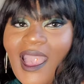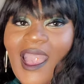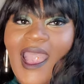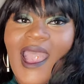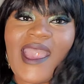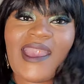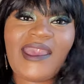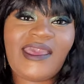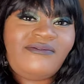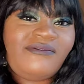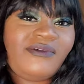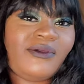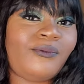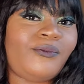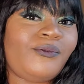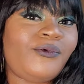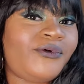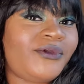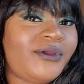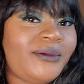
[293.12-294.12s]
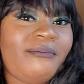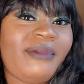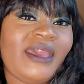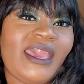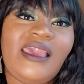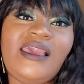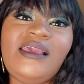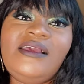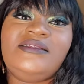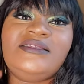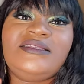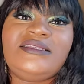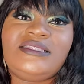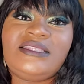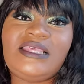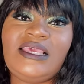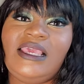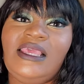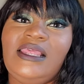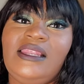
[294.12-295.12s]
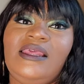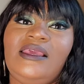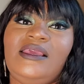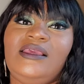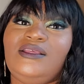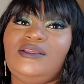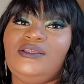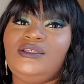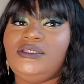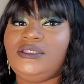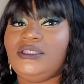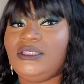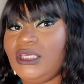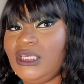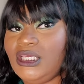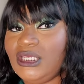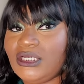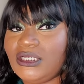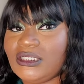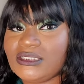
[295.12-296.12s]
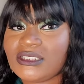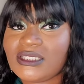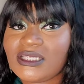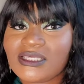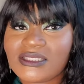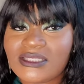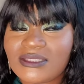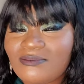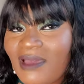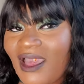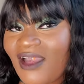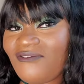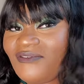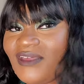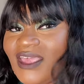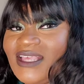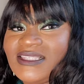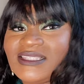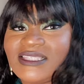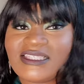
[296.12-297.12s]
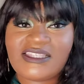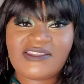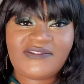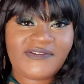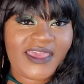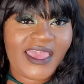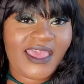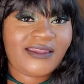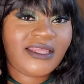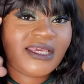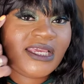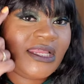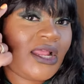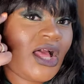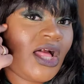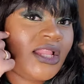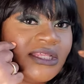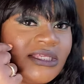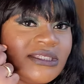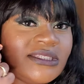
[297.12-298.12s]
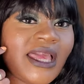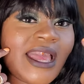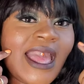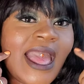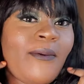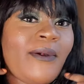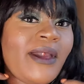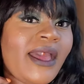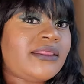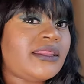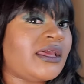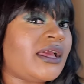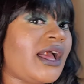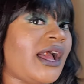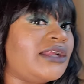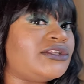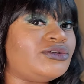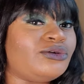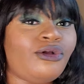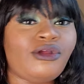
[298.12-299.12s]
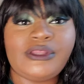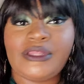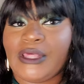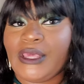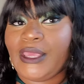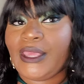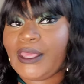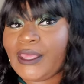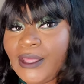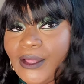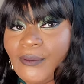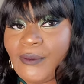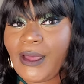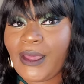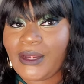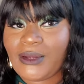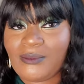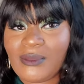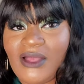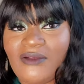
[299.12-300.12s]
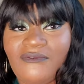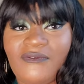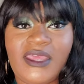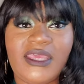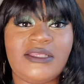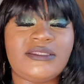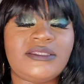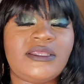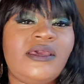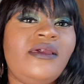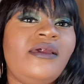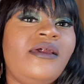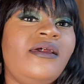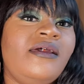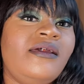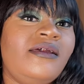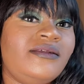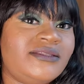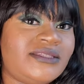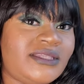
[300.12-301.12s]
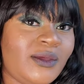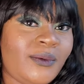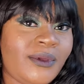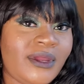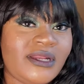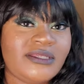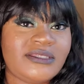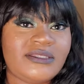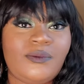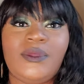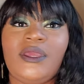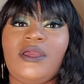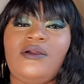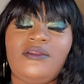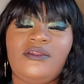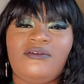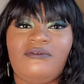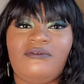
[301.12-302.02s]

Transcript: I haven't worn bangs in years because my face is fat. Look at all this. Like, I would have to contour the hell out of my face to wear this wig on a